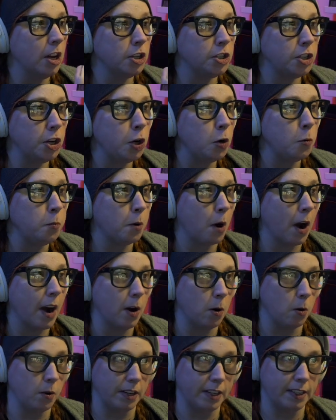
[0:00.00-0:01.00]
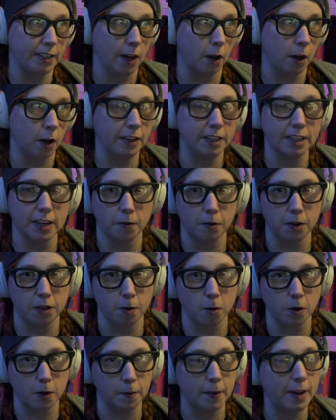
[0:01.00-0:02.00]
2 priority selfies every
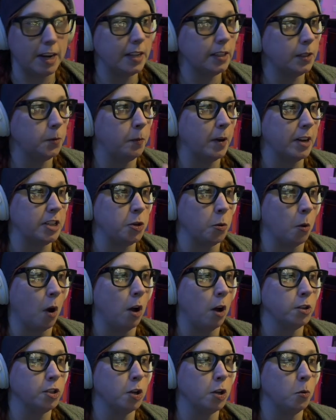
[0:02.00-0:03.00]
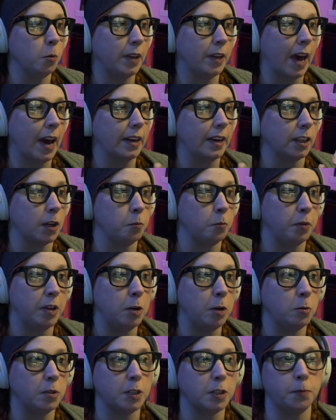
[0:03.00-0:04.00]
30 minutes, but you also get
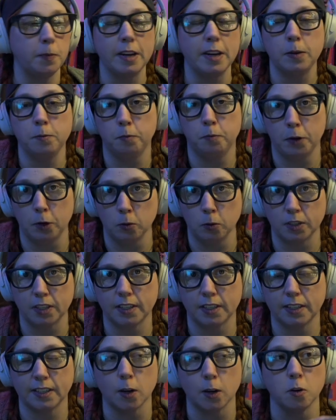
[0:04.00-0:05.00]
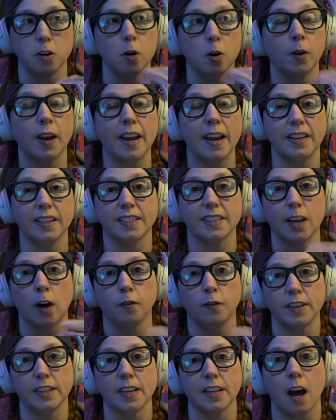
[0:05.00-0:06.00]
compute speed boosts. So you're getting
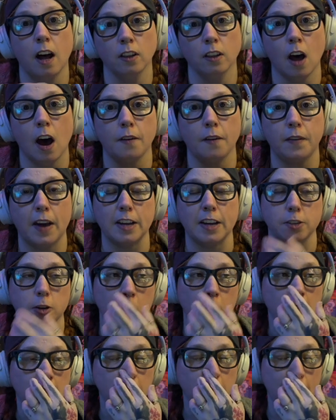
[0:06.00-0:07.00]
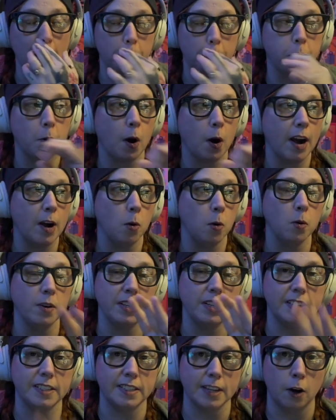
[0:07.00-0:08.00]
selfies a lot faster. You have
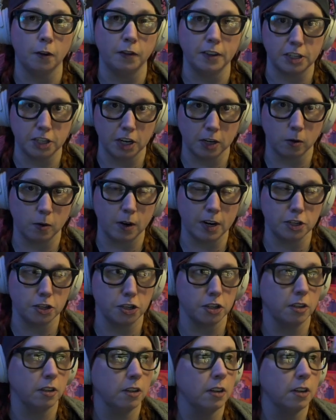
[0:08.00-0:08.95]
priority selfie generation.